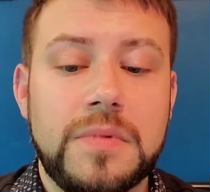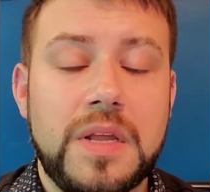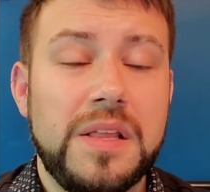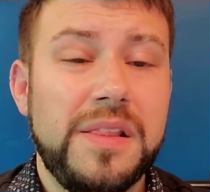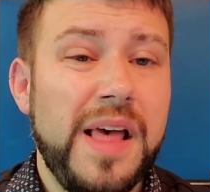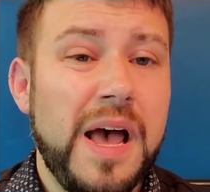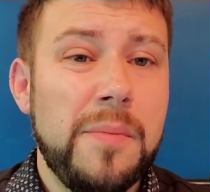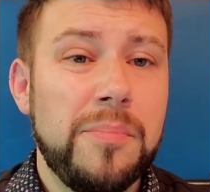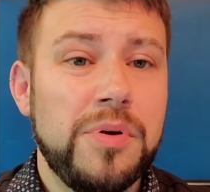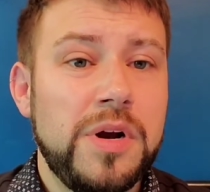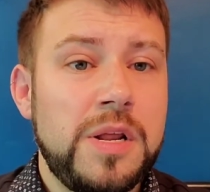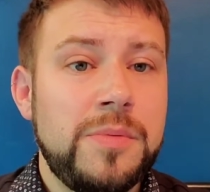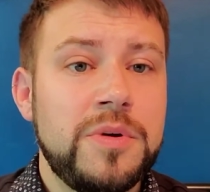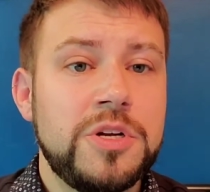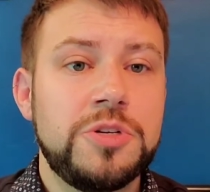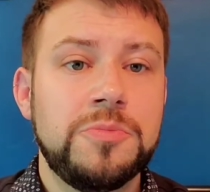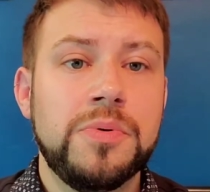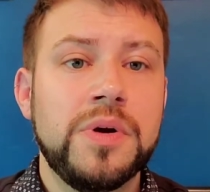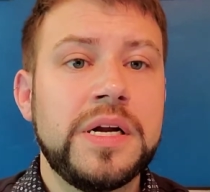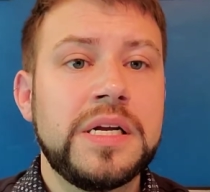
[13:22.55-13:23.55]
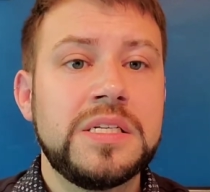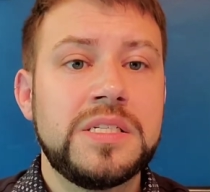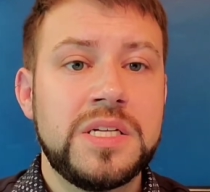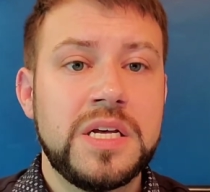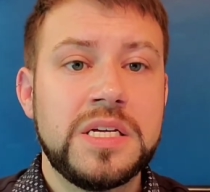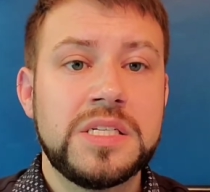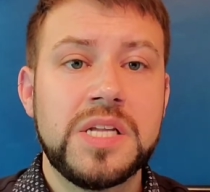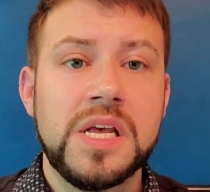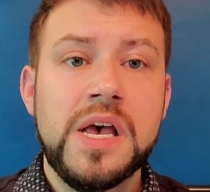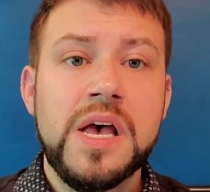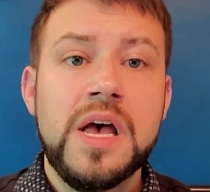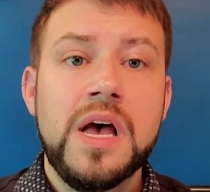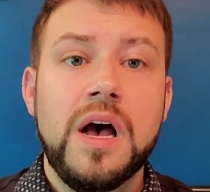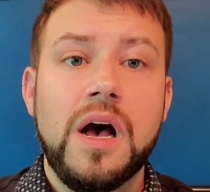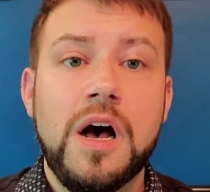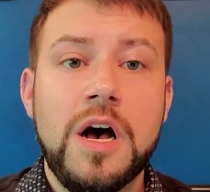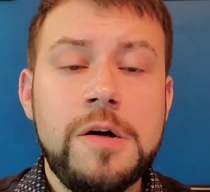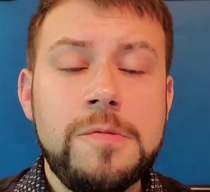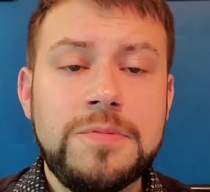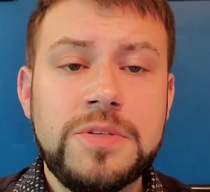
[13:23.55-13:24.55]
That pretty much brings us
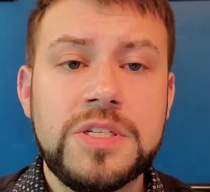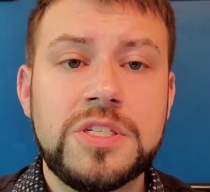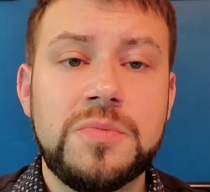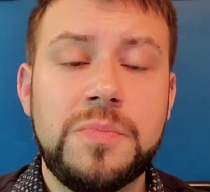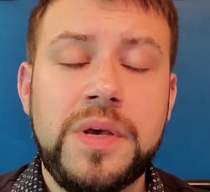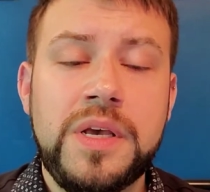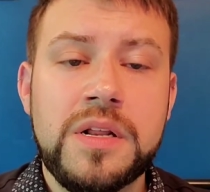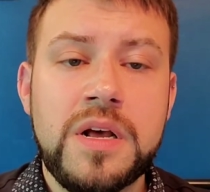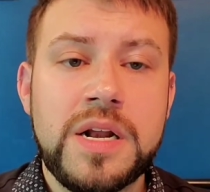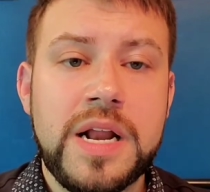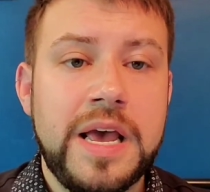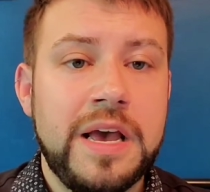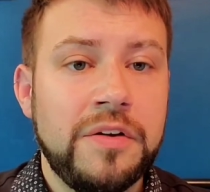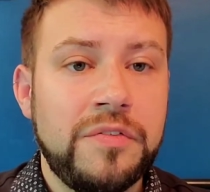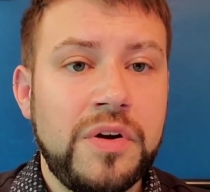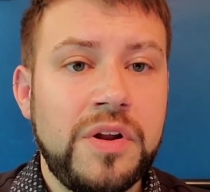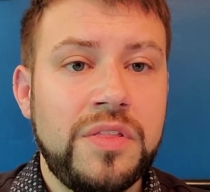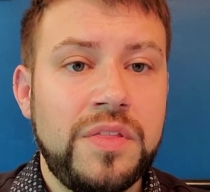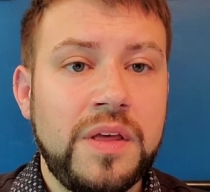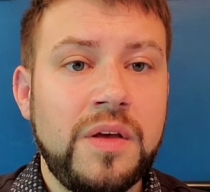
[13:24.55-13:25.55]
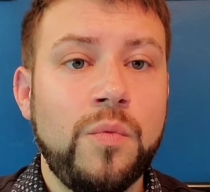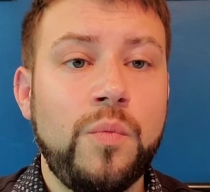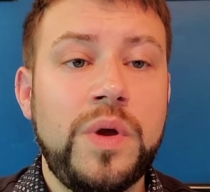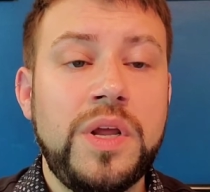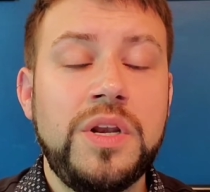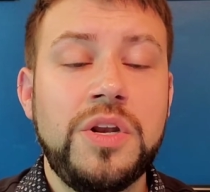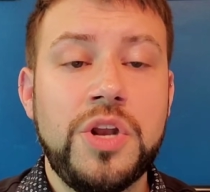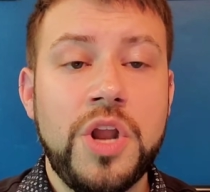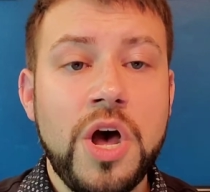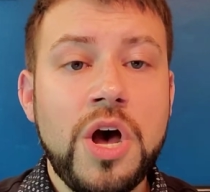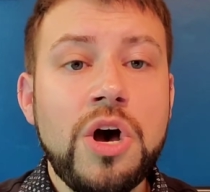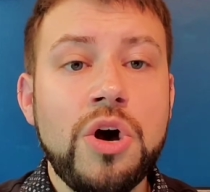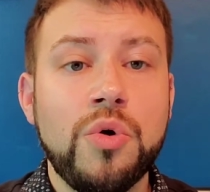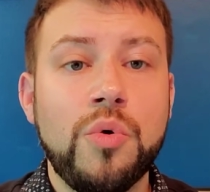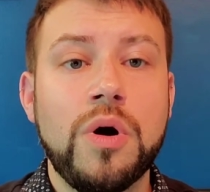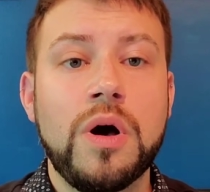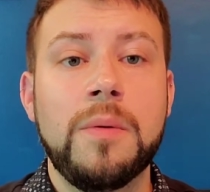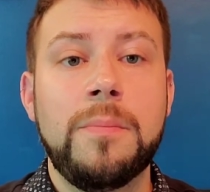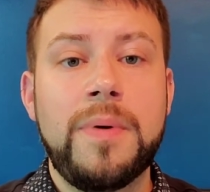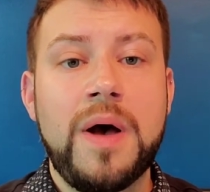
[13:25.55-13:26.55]
up to speed on everything we
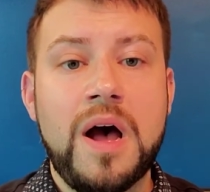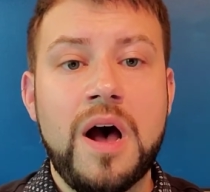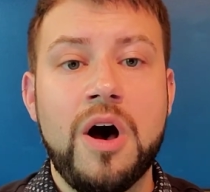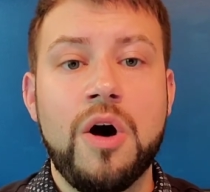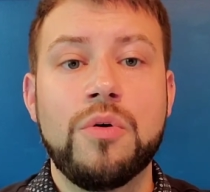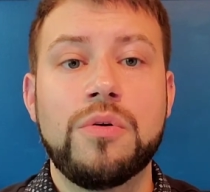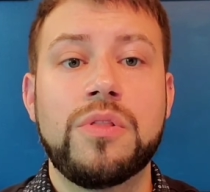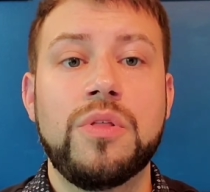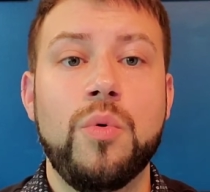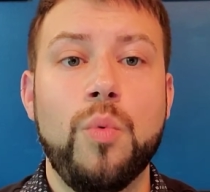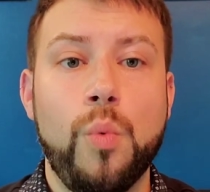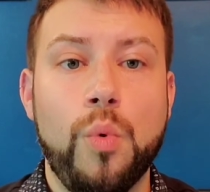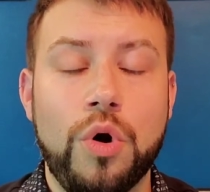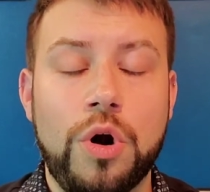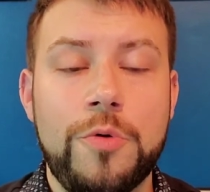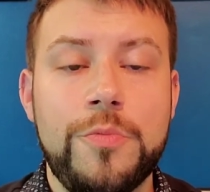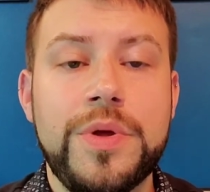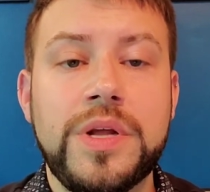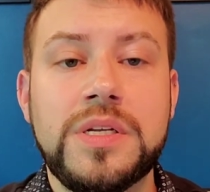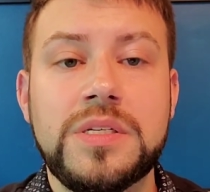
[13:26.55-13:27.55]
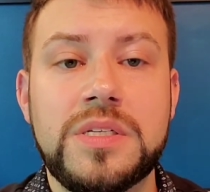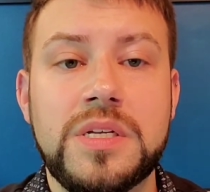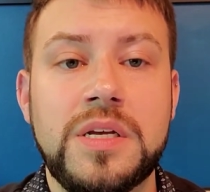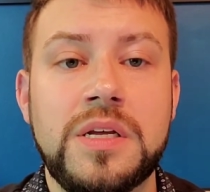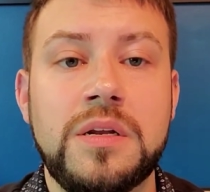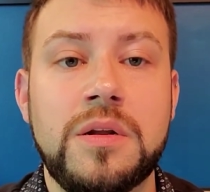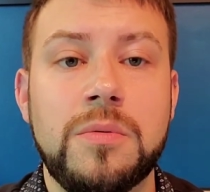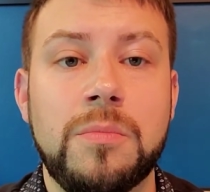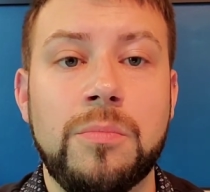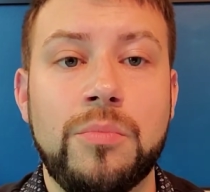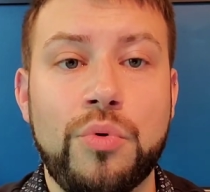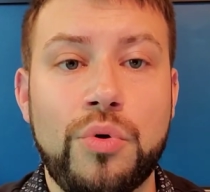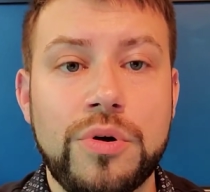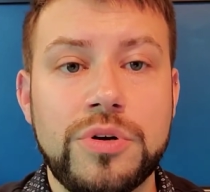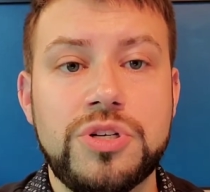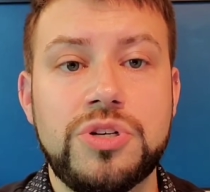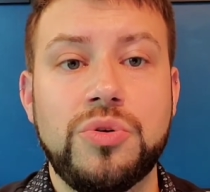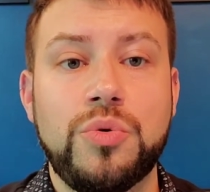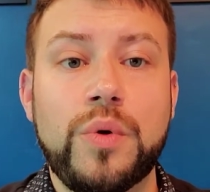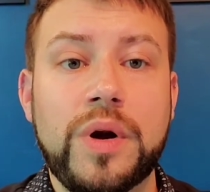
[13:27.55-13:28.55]
know about the Warbington
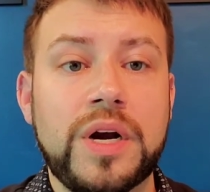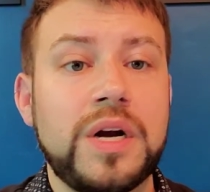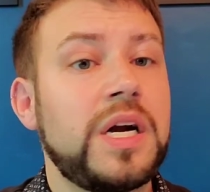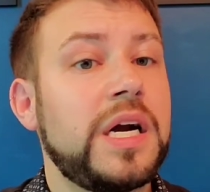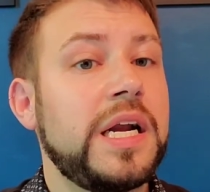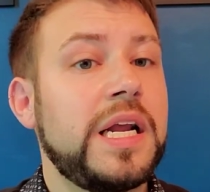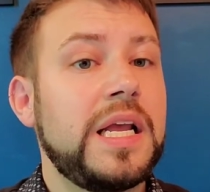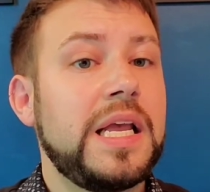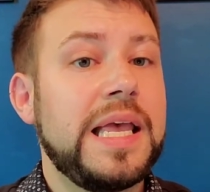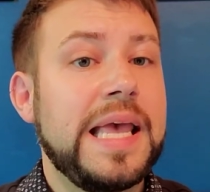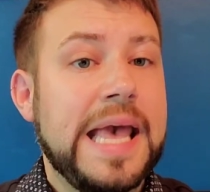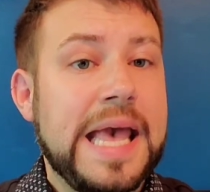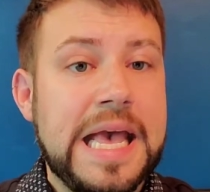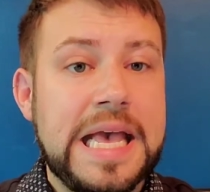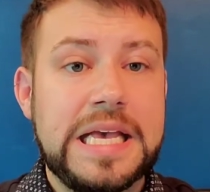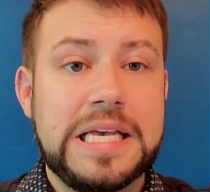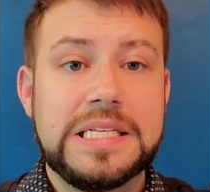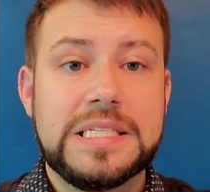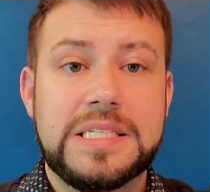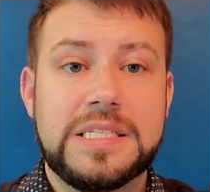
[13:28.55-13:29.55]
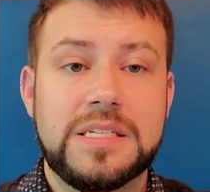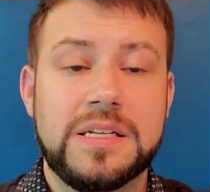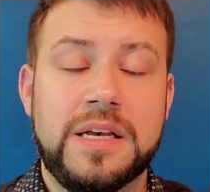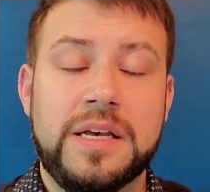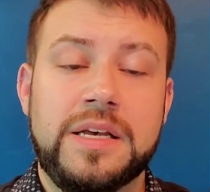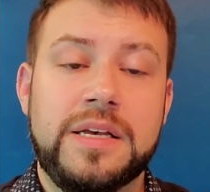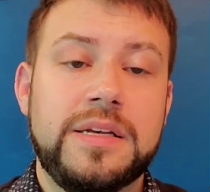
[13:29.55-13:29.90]
mortuary case.